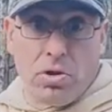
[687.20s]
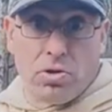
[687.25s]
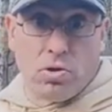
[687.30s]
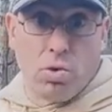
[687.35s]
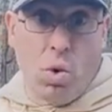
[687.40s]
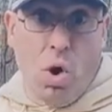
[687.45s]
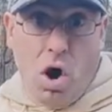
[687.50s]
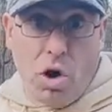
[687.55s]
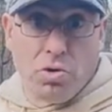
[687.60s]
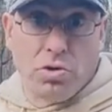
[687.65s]

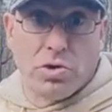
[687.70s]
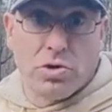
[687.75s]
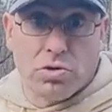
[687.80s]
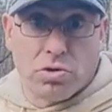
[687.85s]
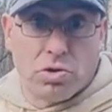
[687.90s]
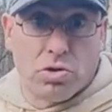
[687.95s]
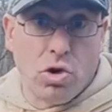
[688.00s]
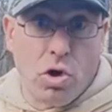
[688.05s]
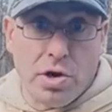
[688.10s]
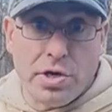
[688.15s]

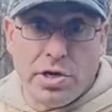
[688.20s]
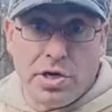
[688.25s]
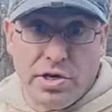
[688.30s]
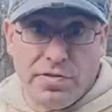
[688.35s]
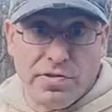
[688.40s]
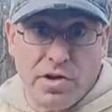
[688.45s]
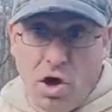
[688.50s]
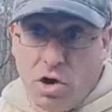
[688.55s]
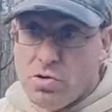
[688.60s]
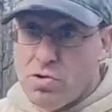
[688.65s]
130,
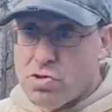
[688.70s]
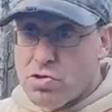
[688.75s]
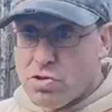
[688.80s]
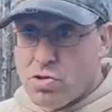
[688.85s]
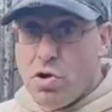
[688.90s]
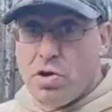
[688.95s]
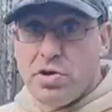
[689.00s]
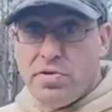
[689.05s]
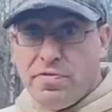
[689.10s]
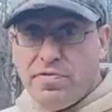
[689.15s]
even
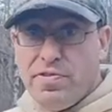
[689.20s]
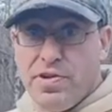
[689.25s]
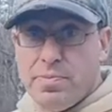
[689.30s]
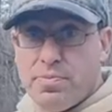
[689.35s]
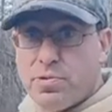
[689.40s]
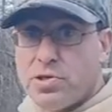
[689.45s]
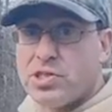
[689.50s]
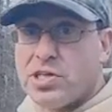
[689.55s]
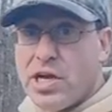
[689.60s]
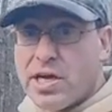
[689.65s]
130 feet
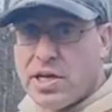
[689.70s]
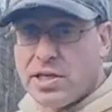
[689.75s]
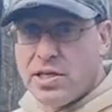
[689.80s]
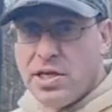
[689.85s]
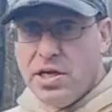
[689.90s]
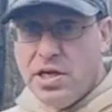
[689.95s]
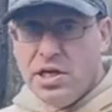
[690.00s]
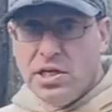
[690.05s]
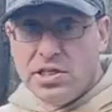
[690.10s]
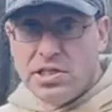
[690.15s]
per second,
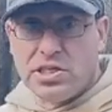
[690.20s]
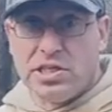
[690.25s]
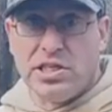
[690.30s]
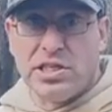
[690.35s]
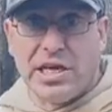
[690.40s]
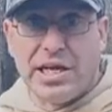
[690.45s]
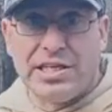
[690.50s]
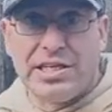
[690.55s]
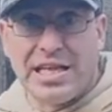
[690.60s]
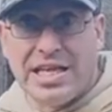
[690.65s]

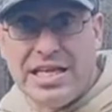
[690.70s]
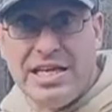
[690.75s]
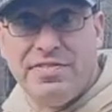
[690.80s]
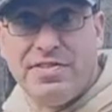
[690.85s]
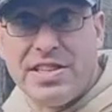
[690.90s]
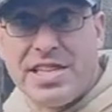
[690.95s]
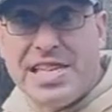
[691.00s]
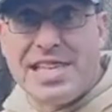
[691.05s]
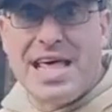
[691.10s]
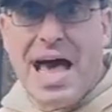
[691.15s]
seeing
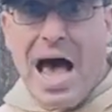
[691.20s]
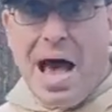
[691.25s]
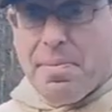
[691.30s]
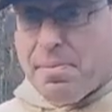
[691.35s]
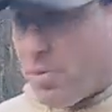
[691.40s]
even that